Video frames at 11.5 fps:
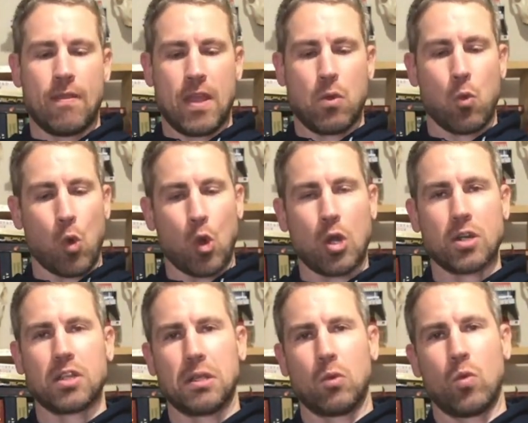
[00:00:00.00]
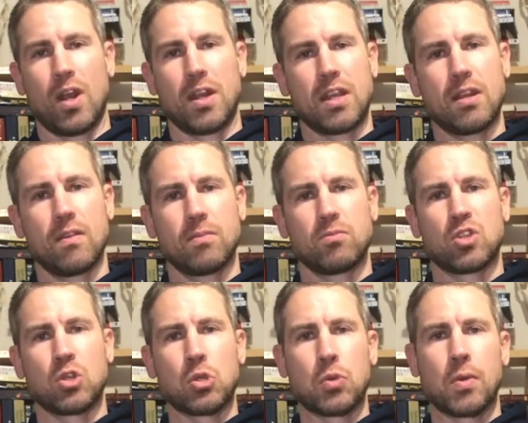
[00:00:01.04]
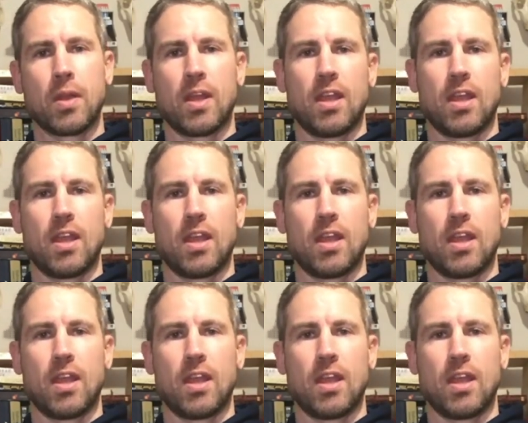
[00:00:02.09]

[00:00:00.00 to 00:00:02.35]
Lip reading: They worked when I needed them to,